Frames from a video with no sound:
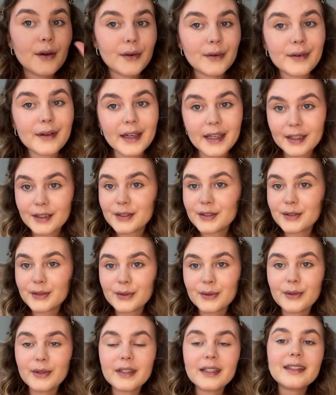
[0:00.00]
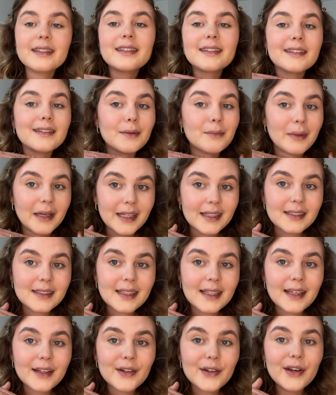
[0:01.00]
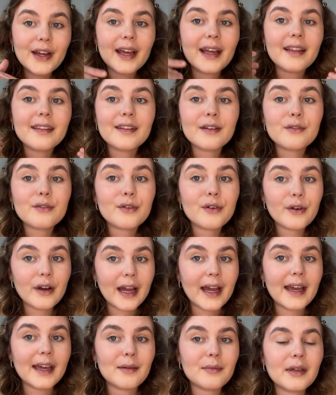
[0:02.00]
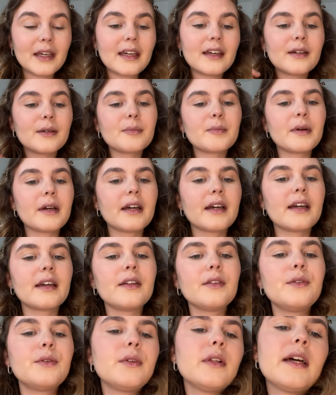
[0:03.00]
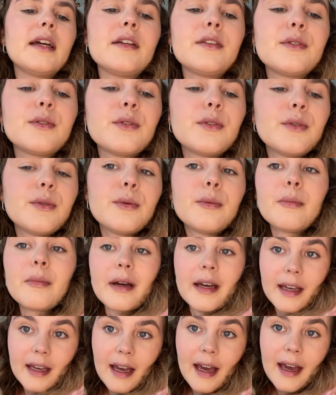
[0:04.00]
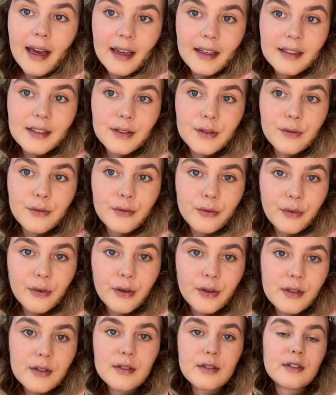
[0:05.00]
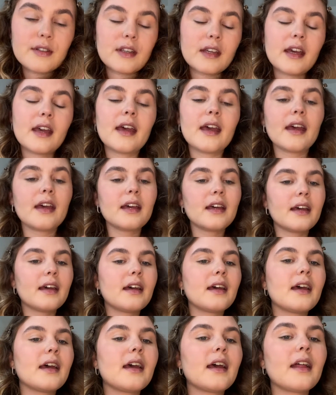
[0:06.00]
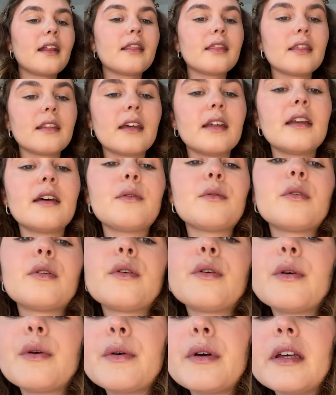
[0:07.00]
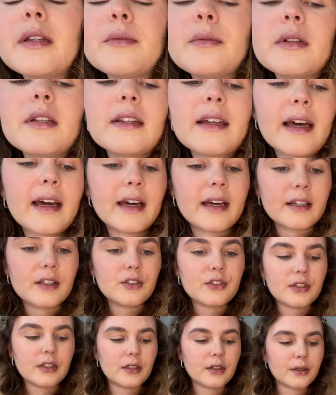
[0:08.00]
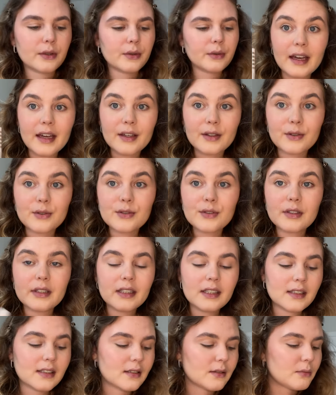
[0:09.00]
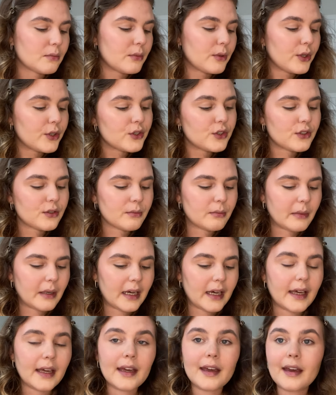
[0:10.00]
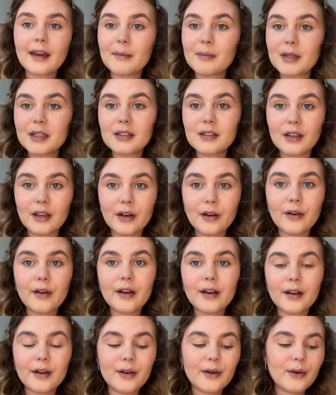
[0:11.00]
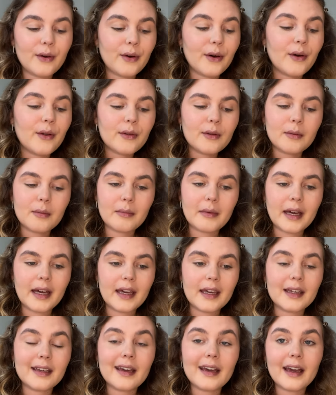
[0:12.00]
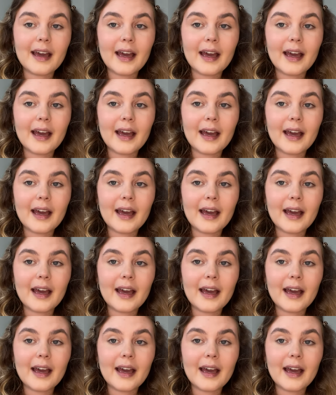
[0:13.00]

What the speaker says: Okay, so this is the base layer, and then for eye makeup, I do like to do my eyes first, and then I will go in with eyeshadow. I usually smudge my mascara on my